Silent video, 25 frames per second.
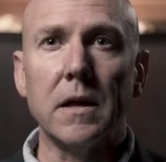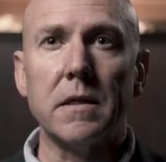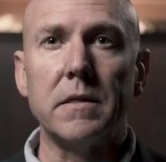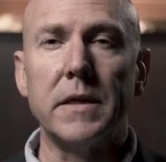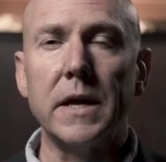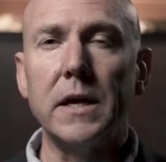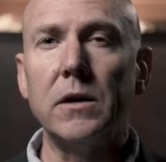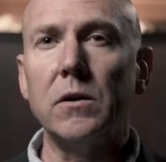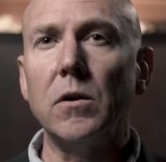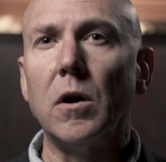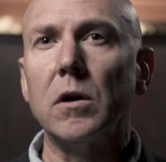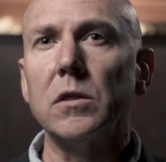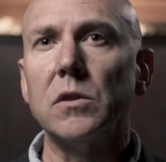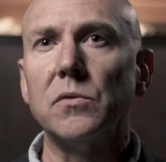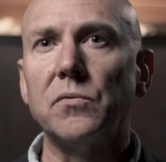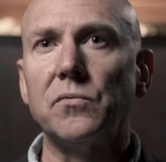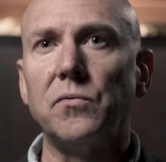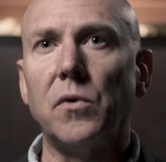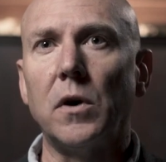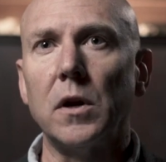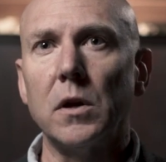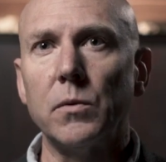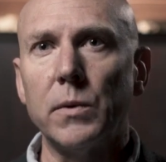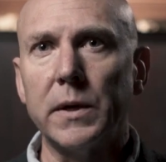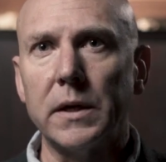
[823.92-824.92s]
Then on the
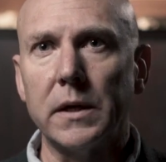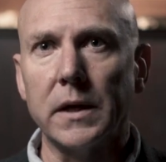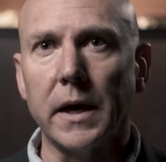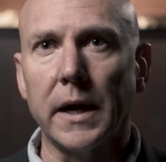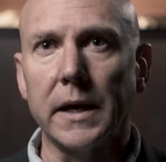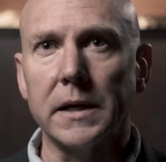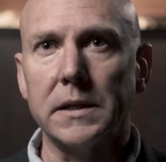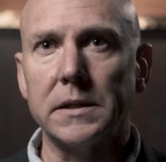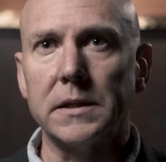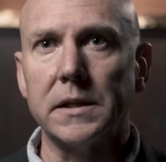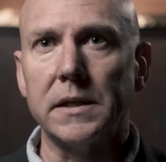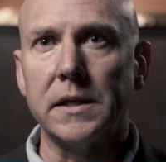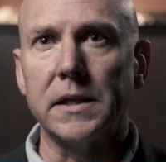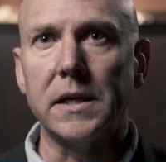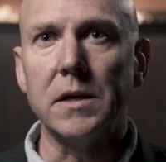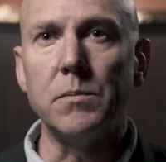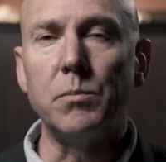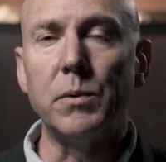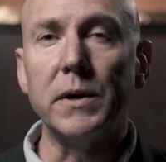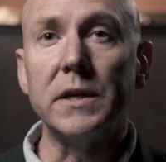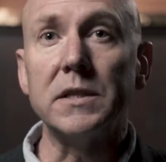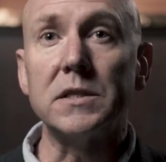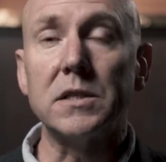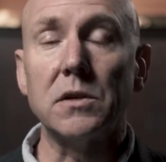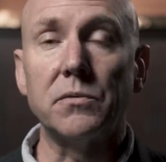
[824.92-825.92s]
following night, he
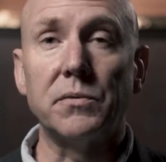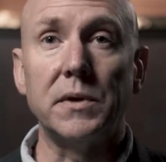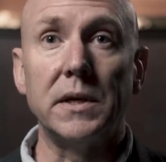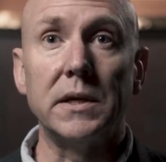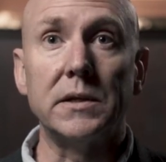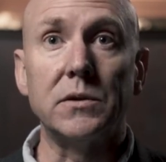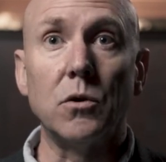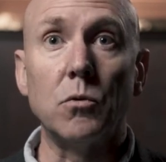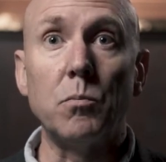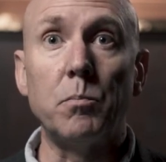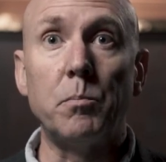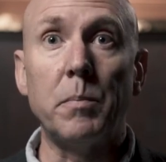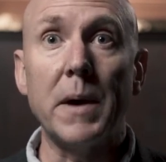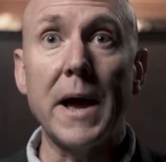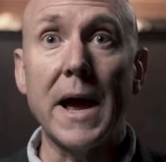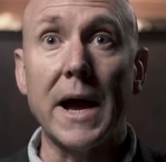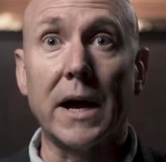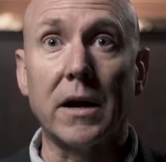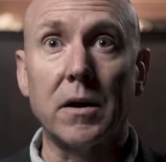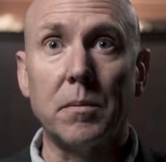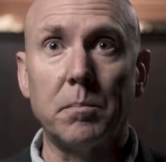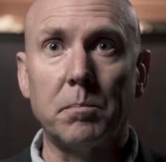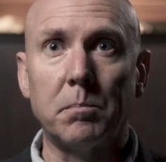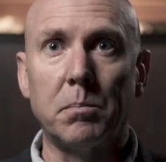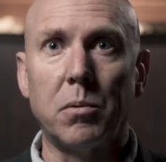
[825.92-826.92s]
brings the vehicle
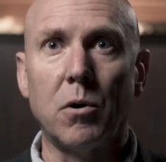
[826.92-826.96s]
back,